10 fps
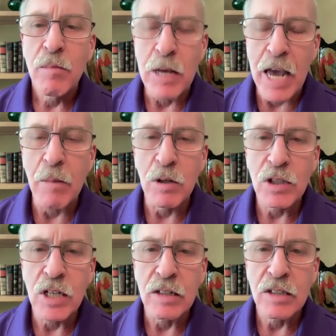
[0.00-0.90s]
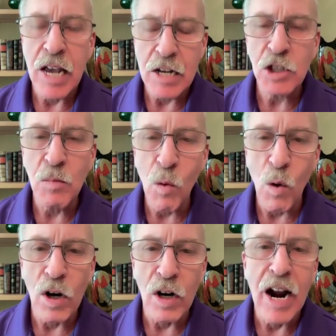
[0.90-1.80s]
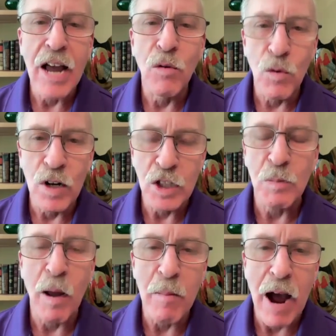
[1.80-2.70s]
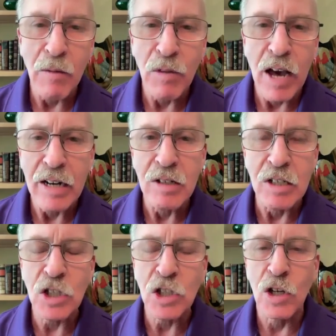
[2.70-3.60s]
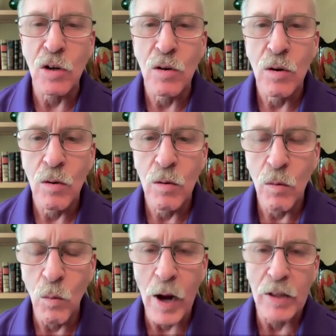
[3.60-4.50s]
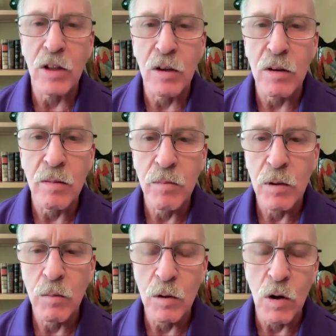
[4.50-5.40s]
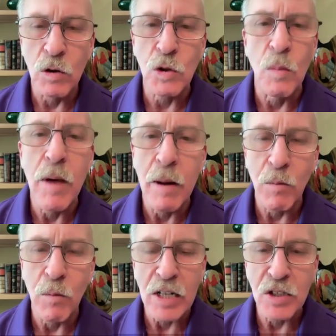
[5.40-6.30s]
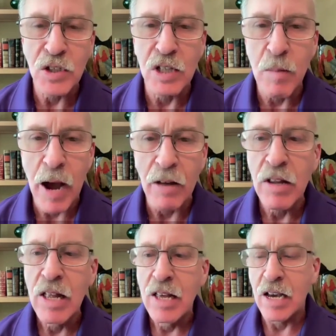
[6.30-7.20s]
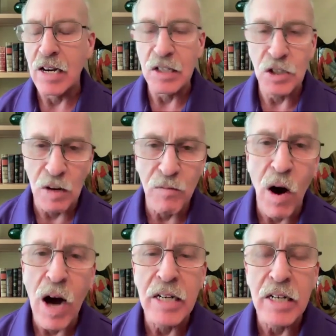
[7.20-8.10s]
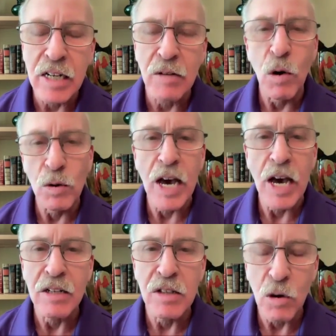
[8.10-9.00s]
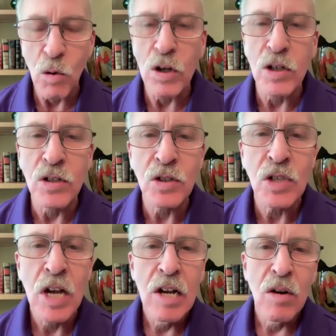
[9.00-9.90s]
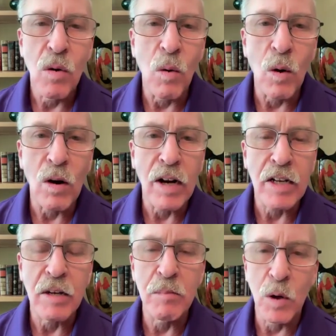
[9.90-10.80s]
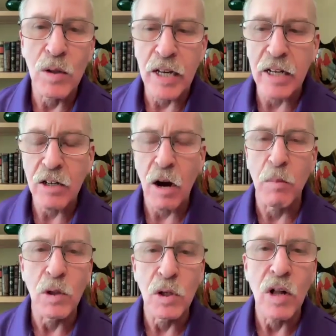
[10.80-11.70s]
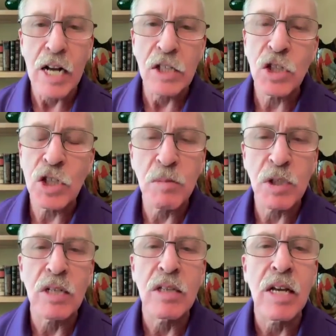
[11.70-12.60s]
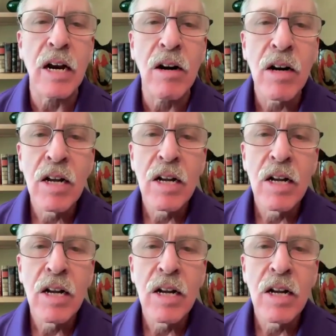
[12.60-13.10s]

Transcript: be able to take some water and rinse my mouth out, at least to wet the mucosal membranes in the mouth. And he said, fine. And he wrote that in the orders, or I could put like a couple little ice chips in there.